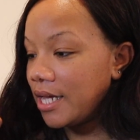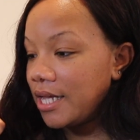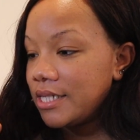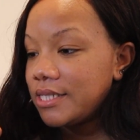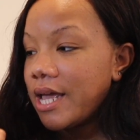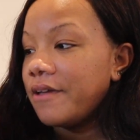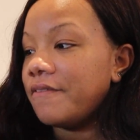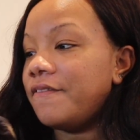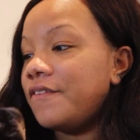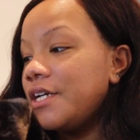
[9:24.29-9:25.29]
It is a
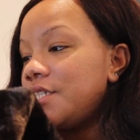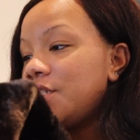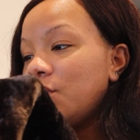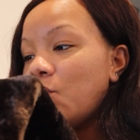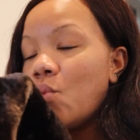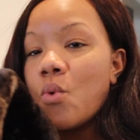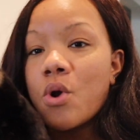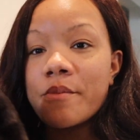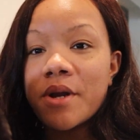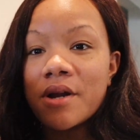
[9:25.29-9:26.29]
foot
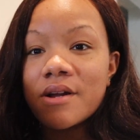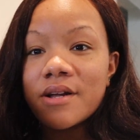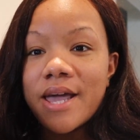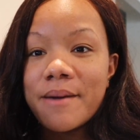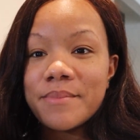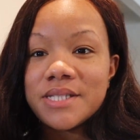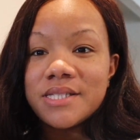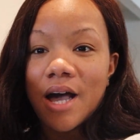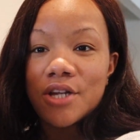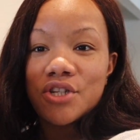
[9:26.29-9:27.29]
warmer and
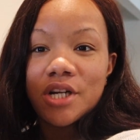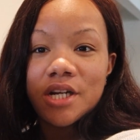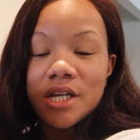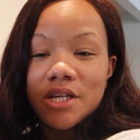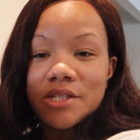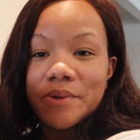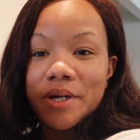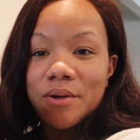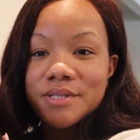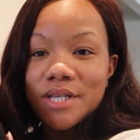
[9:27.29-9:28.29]
massager. So
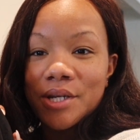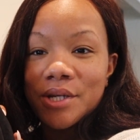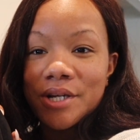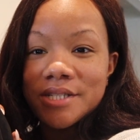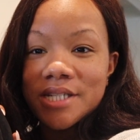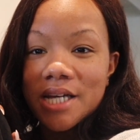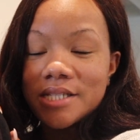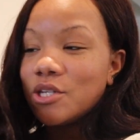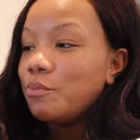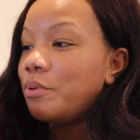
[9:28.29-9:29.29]
it goes under your
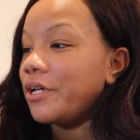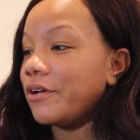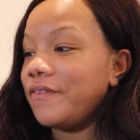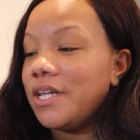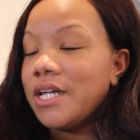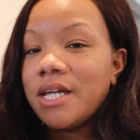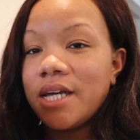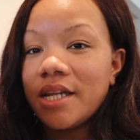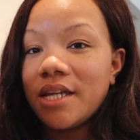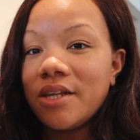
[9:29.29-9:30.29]
desk. You put your feet in
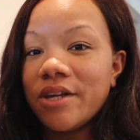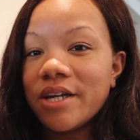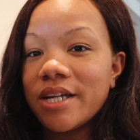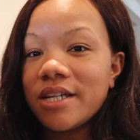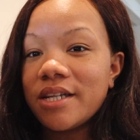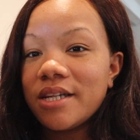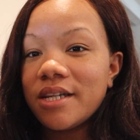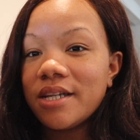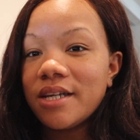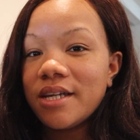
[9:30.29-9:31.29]
it. You hear it?
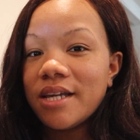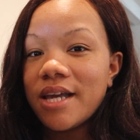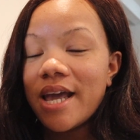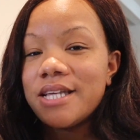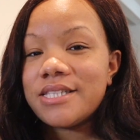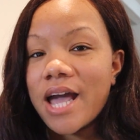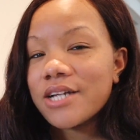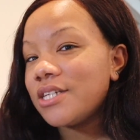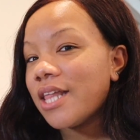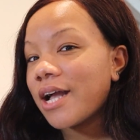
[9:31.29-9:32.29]
It's
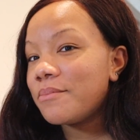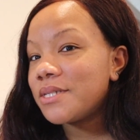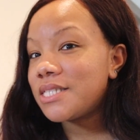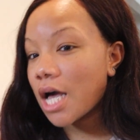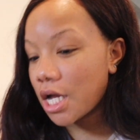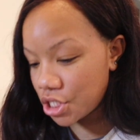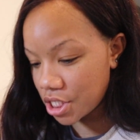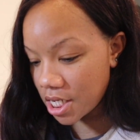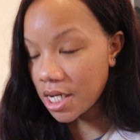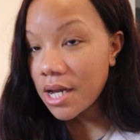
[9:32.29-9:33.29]
actually like
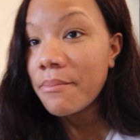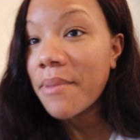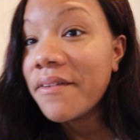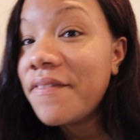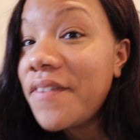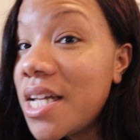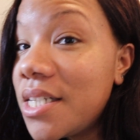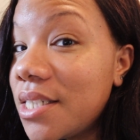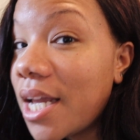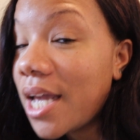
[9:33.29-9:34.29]
massaging my
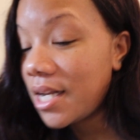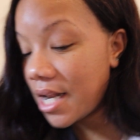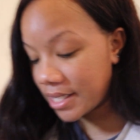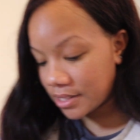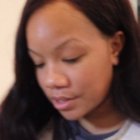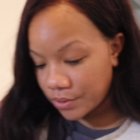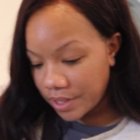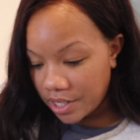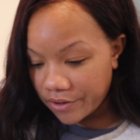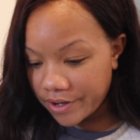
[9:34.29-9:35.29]
feet, and it has a little
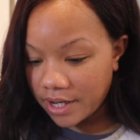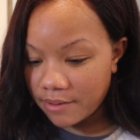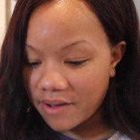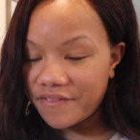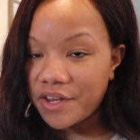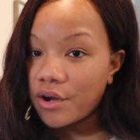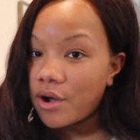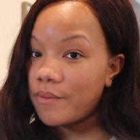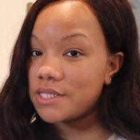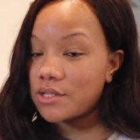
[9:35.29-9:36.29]
heater in it. My feet are
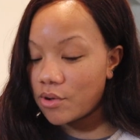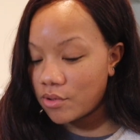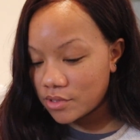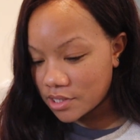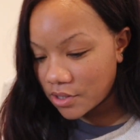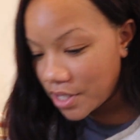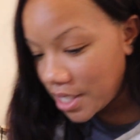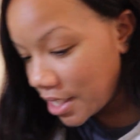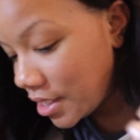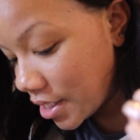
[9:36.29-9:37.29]
always cold, so
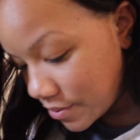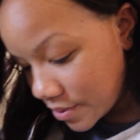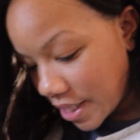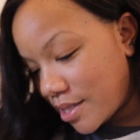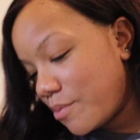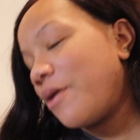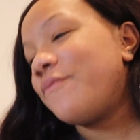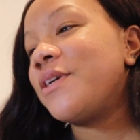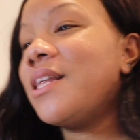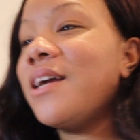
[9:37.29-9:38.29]
this was like the
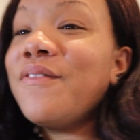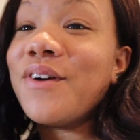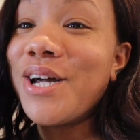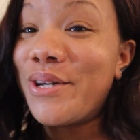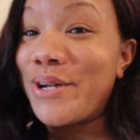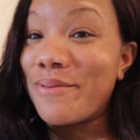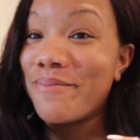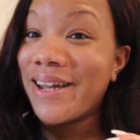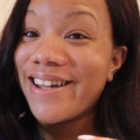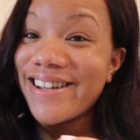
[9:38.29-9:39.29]
perfect thing for under
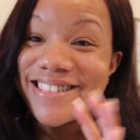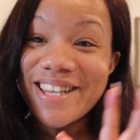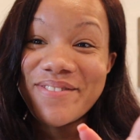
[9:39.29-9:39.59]
my desk.